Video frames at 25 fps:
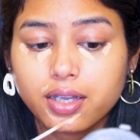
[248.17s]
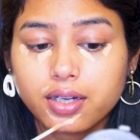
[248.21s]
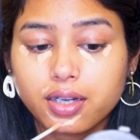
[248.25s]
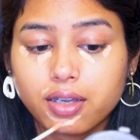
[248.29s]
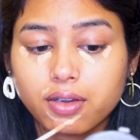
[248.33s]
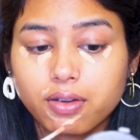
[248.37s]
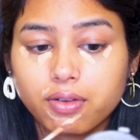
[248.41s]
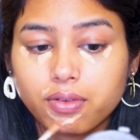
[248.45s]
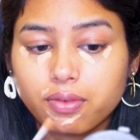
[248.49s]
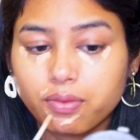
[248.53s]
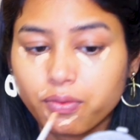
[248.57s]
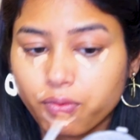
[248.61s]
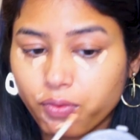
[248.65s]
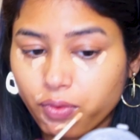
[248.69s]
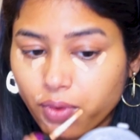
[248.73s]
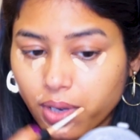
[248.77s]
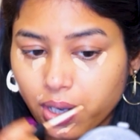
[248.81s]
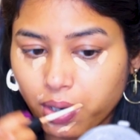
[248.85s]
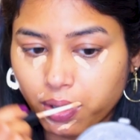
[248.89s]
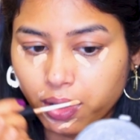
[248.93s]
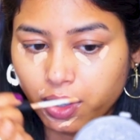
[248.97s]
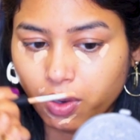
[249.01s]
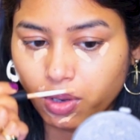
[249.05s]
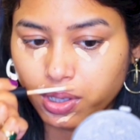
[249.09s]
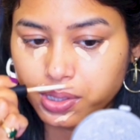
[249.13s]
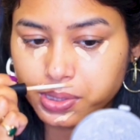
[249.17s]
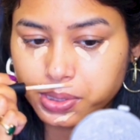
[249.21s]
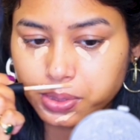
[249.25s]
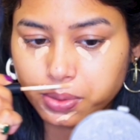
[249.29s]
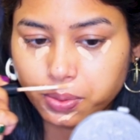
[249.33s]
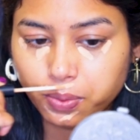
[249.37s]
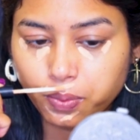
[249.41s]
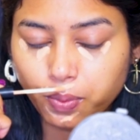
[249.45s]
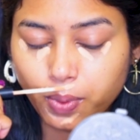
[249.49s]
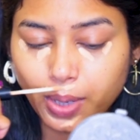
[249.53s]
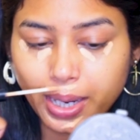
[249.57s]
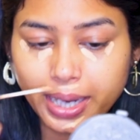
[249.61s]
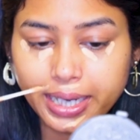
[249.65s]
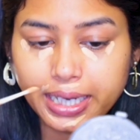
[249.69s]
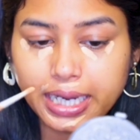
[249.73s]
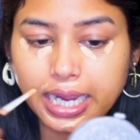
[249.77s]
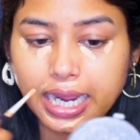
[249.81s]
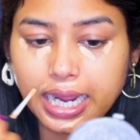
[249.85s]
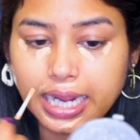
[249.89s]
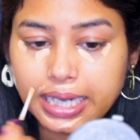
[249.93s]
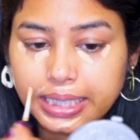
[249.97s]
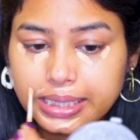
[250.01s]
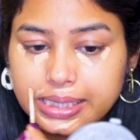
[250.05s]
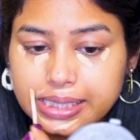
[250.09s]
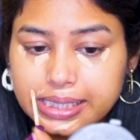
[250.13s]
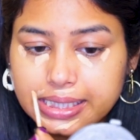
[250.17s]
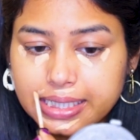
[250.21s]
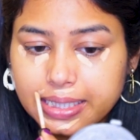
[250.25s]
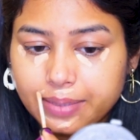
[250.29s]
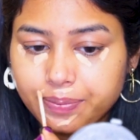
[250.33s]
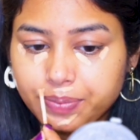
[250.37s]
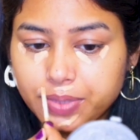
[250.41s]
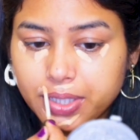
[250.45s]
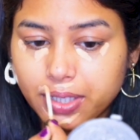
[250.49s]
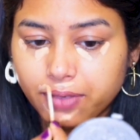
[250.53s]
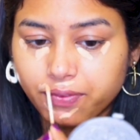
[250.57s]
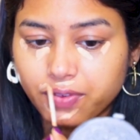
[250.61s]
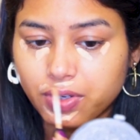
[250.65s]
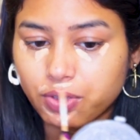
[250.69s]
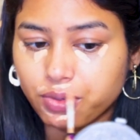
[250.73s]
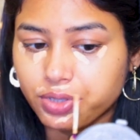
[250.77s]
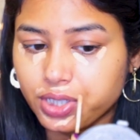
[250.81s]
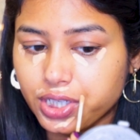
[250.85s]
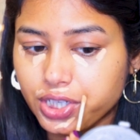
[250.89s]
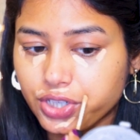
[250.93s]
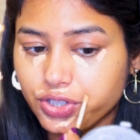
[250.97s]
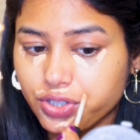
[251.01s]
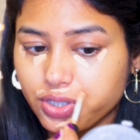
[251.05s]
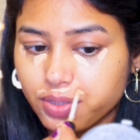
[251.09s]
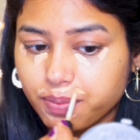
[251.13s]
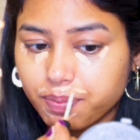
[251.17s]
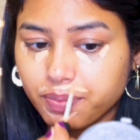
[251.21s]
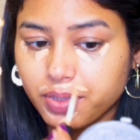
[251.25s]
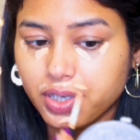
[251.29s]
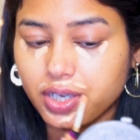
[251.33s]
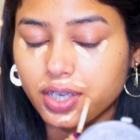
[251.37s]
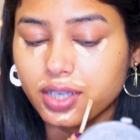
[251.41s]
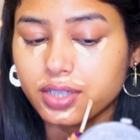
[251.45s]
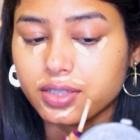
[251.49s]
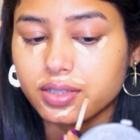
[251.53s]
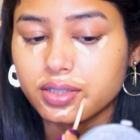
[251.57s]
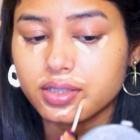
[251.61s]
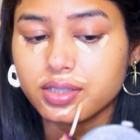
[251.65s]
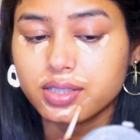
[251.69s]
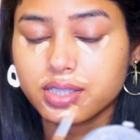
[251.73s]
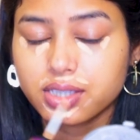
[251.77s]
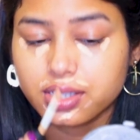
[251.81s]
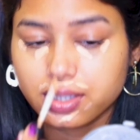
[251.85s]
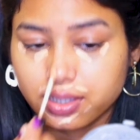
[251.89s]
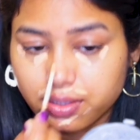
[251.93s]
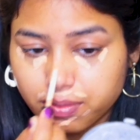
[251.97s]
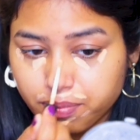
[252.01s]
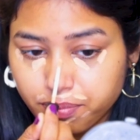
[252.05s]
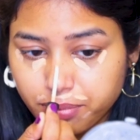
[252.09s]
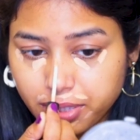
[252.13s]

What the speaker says: Now also, why I skipped the foundation part is